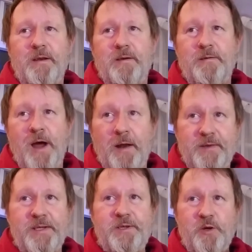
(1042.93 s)
not
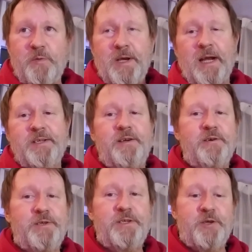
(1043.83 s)
this year, but next year,
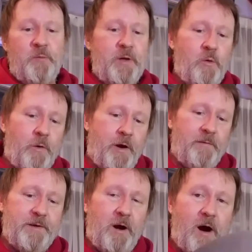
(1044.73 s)
she's going to be going
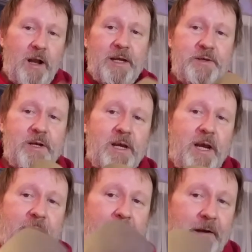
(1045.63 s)
off to college,
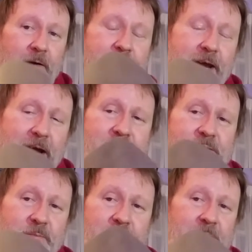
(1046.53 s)
and I'd love to have
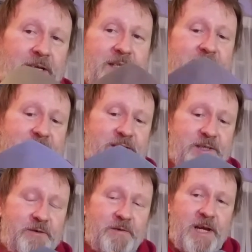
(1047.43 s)
something like this as
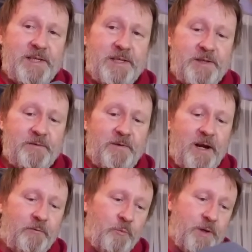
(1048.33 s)
a, as a
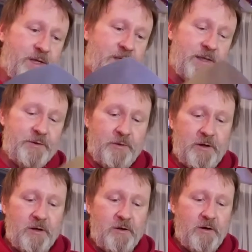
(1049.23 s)
survival piece in the trunk
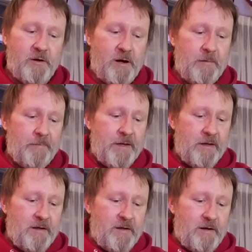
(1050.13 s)
of her car.
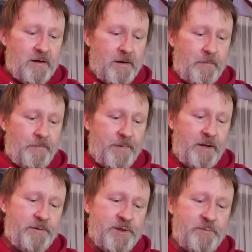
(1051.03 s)
Um, it
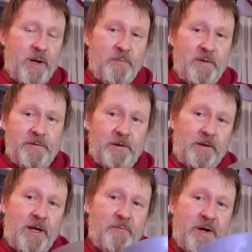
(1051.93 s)
would just make me feel a
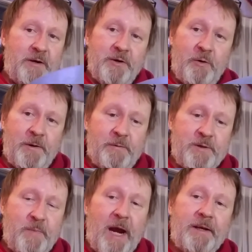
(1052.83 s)
lot better knowing it was
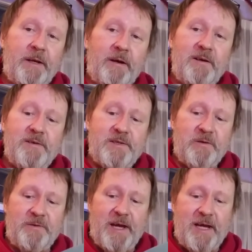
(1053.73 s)
back there
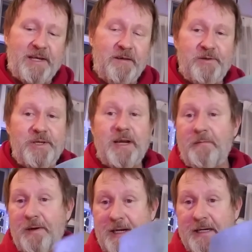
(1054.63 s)
so that if she
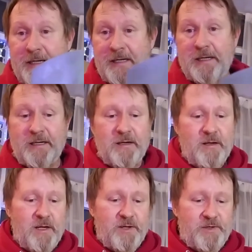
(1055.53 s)
ever needed it,
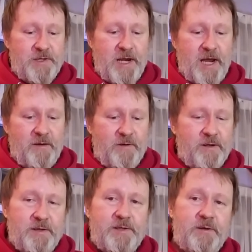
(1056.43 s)
she'd have it.
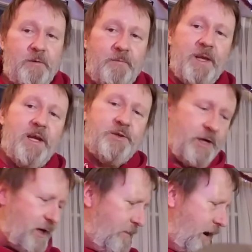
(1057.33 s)
So
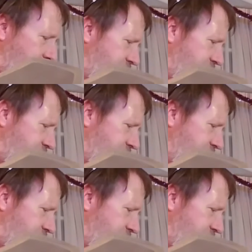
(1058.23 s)
check them out.